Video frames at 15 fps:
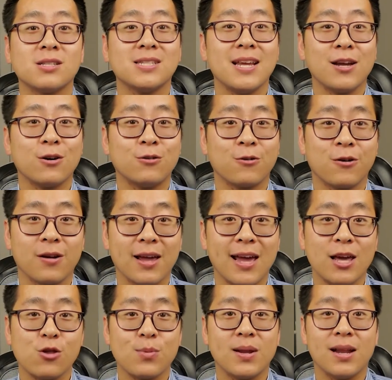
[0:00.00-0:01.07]
stakeholder
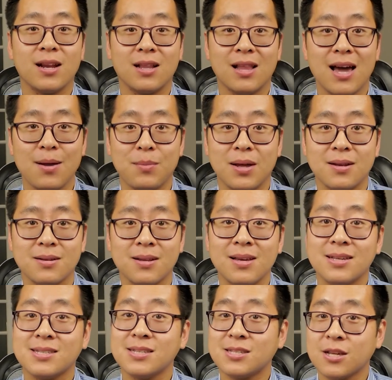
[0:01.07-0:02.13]
engagement and alignment,
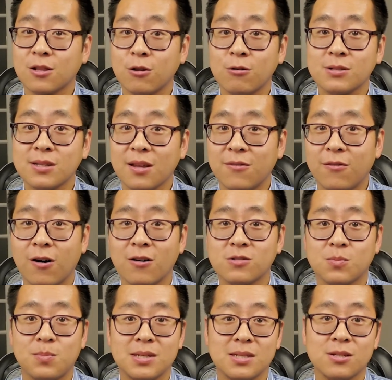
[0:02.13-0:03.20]
since it closely
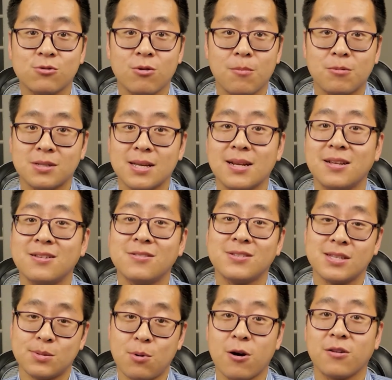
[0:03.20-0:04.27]
involves business representatives
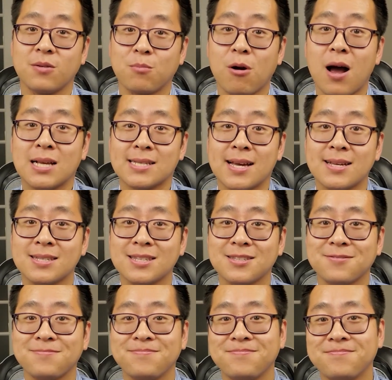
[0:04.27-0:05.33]
as part of the
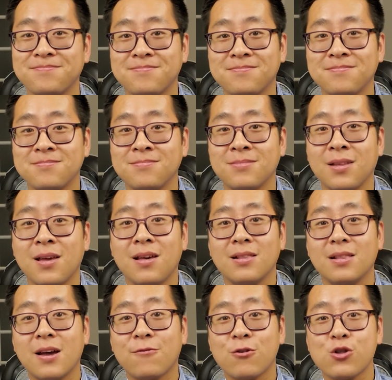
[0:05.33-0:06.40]
process.
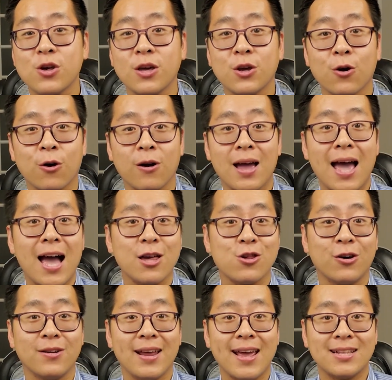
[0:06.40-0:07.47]
Leveraging your
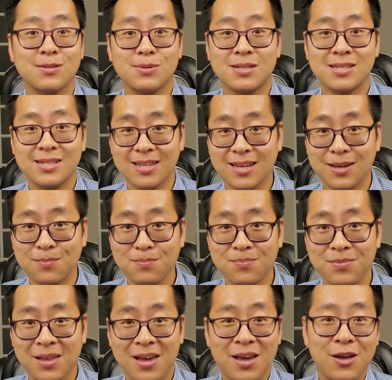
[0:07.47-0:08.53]
Agile Enhancements team,
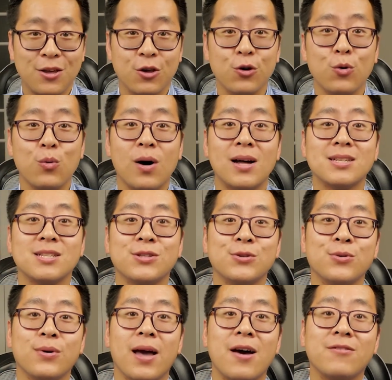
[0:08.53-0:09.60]
you'll want
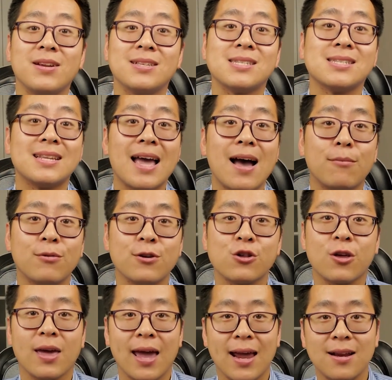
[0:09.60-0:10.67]
to have an
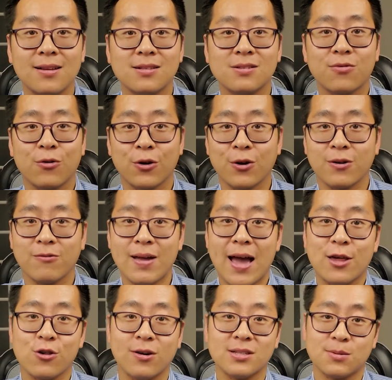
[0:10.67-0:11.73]
established cadence for your
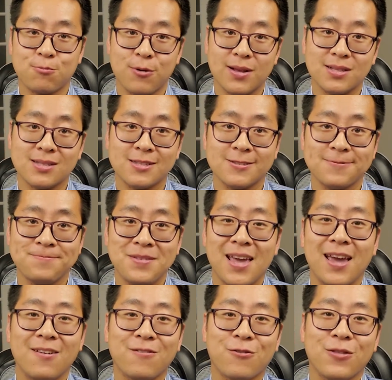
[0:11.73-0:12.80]
Agile sprints.
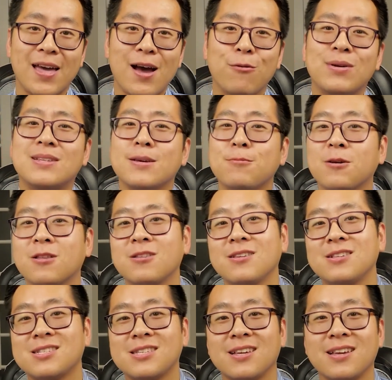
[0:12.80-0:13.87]
And for that, we
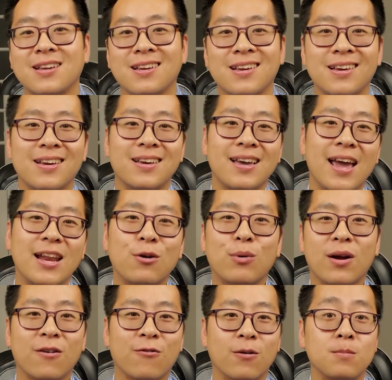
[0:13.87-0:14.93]
typically see
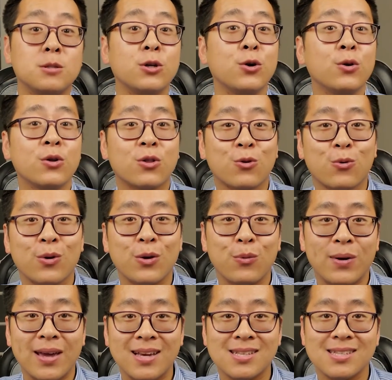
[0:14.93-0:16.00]
anywhere from 2 to 3
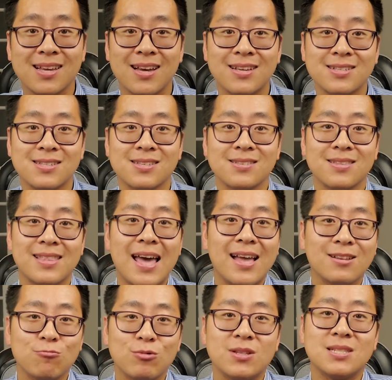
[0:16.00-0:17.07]
weeks, as
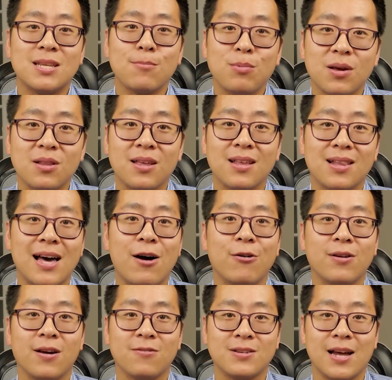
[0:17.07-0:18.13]
that would typically allow
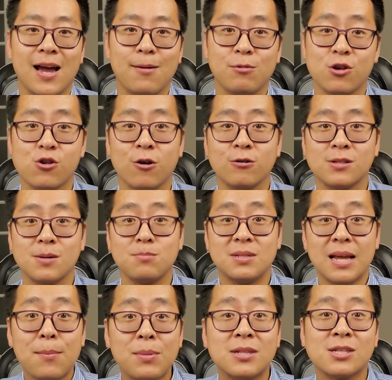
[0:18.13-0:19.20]
enough time to show some
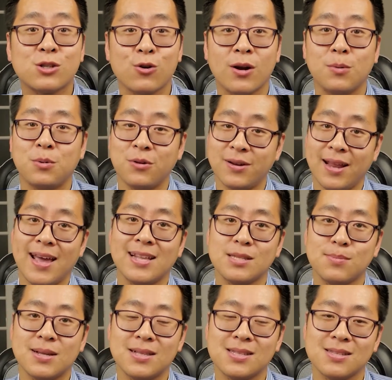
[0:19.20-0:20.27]
demonstrable
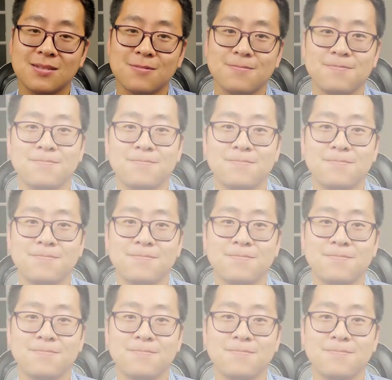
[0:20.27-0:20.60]
enhancements.